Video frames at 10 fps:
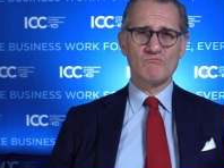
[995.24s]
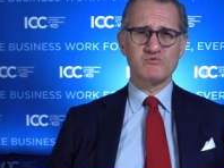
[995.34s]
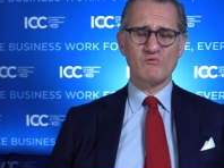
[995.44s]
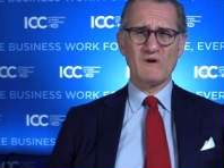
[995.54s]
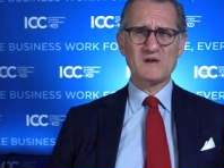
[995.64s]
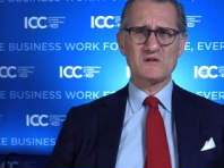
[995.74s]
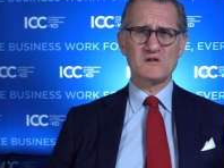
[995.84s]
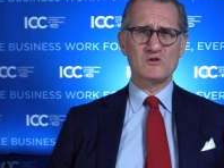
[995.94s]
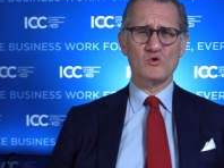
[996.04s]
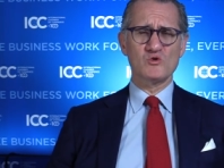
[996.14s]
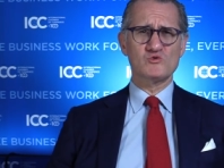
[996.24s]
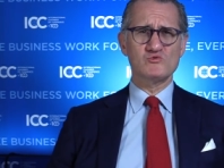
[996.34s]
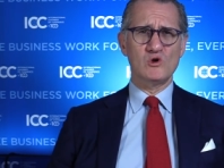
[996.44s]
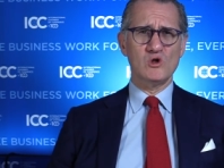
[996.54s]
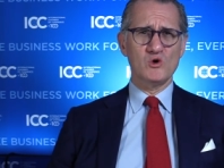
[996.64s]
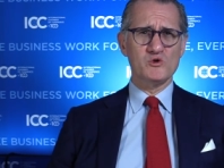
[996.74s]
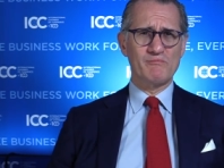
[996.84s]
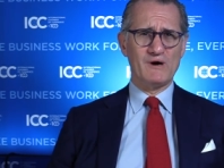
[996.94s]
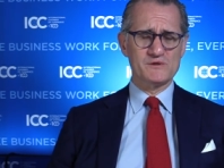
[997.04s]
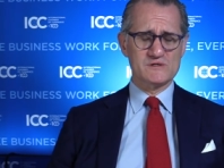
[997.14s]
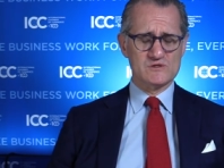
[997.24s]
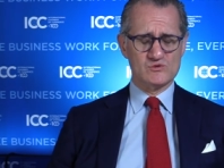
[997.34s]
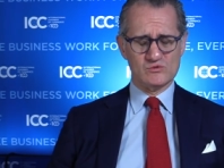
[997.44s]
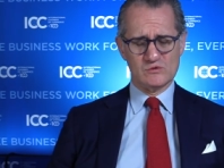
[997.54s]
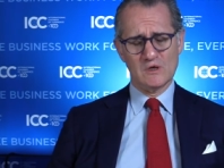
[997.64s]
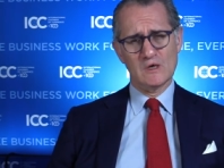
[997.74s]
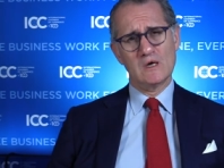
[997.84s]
provided in order to allow the parties to